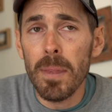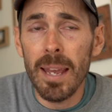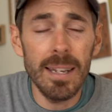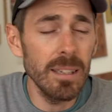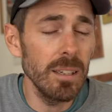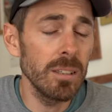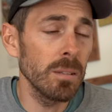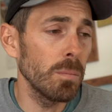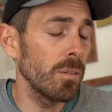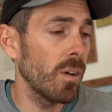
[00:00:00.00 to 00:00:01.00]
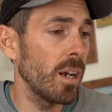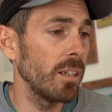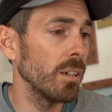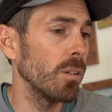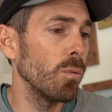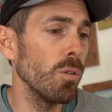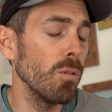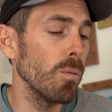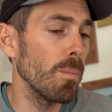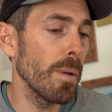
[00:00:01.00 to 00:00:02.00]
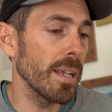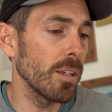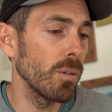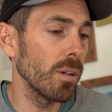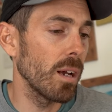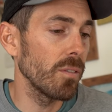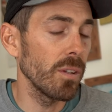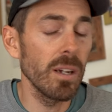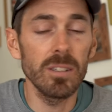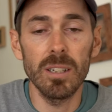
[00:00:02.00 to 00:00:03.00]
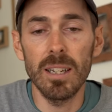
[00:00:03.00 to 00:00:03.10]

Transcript: Any decent provider will make your life nice